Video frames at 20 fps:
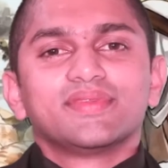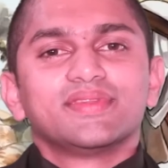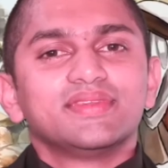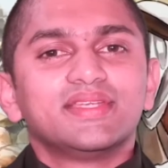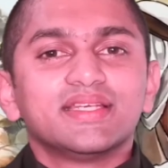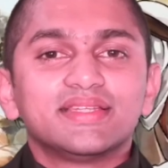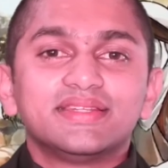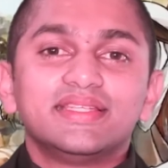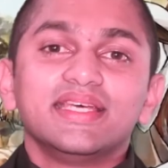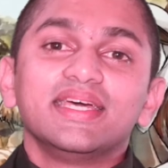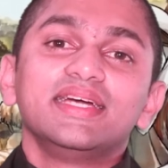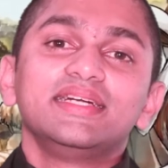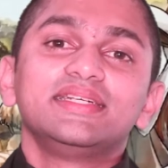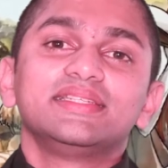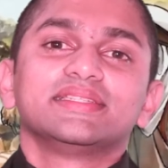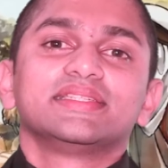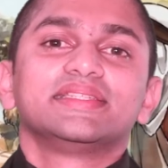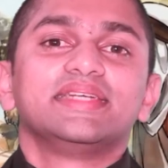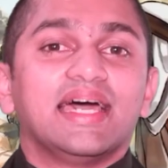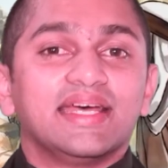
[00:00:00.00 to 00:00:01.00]
The
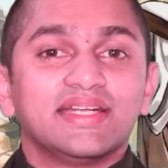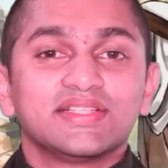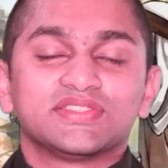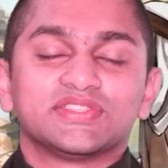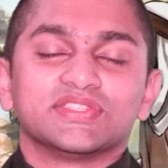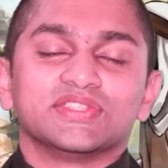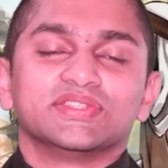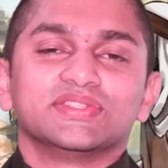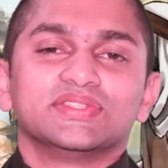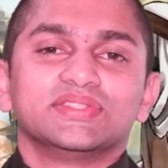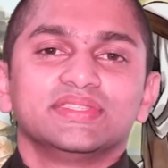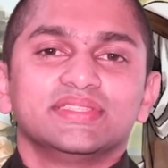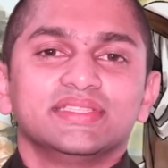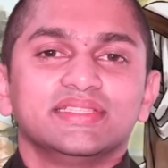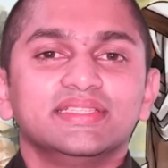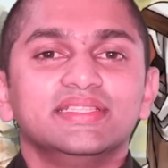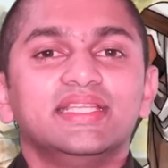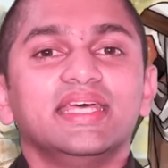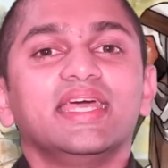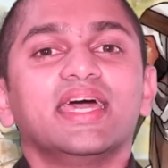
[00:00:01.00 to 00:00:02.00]
third character,
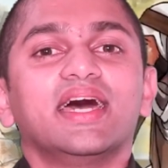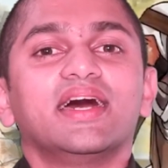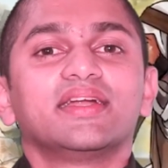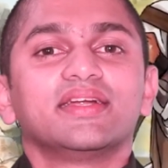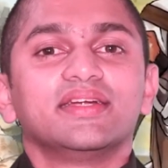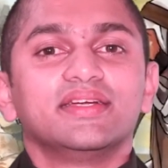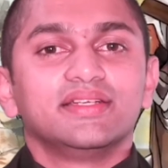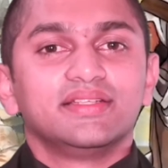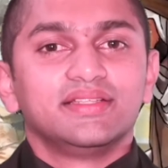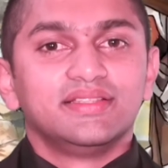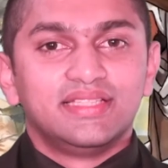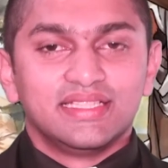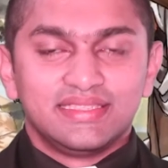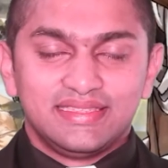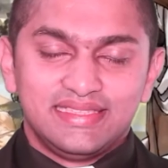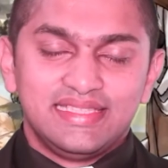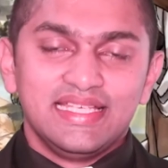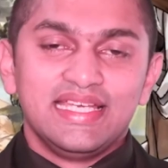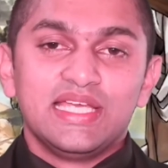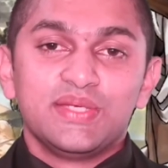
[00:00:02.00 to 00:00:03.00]
they are the
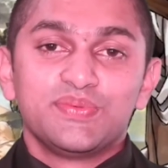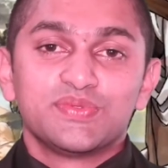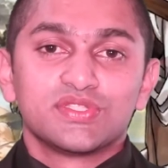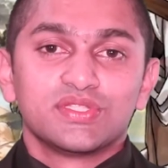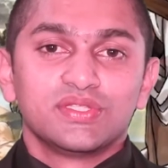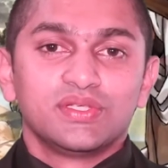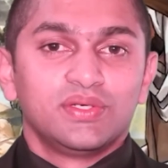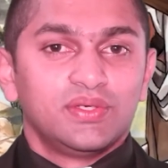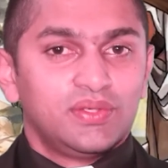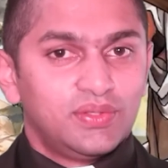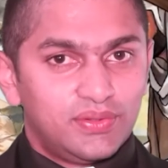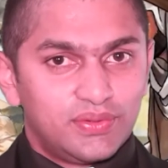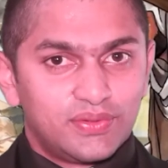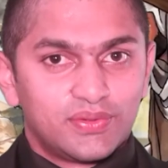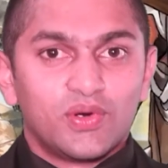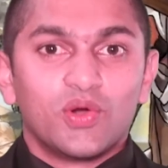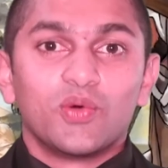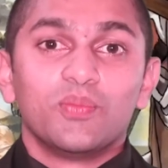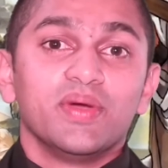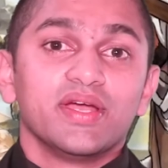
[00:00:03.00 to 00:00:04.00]
thieves,
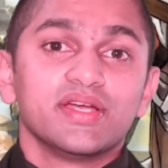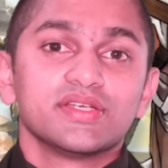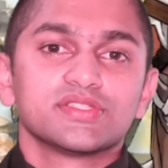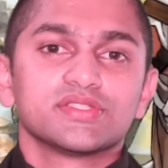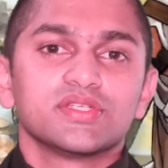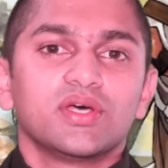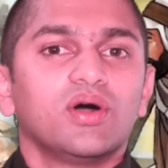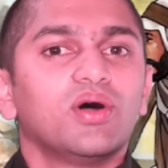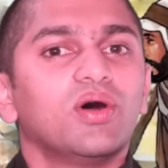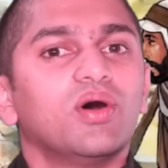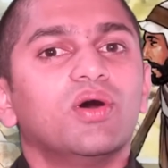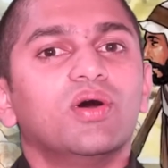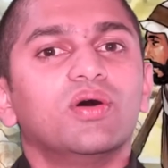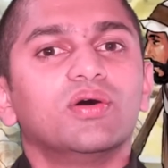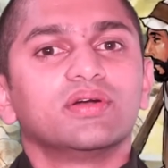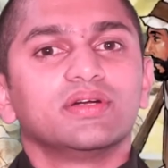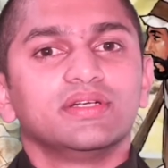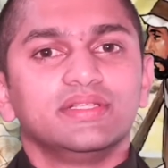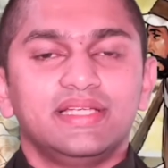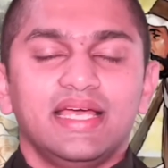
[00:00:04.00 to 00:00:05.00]
robbers,
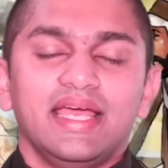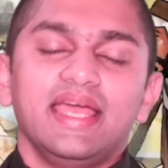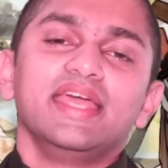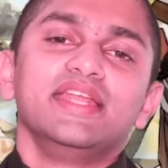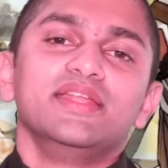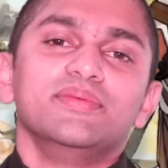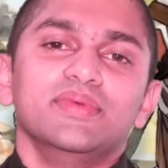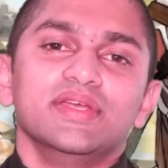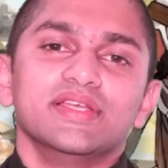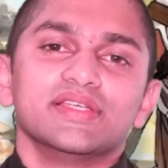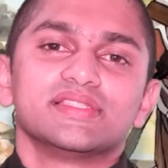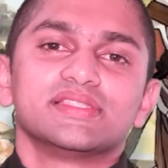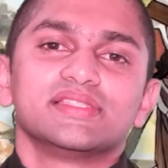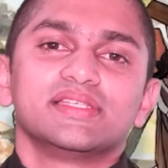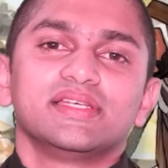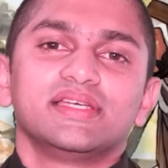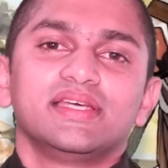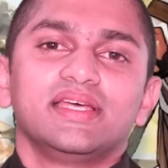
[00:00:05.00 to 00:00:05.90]
or the enemies.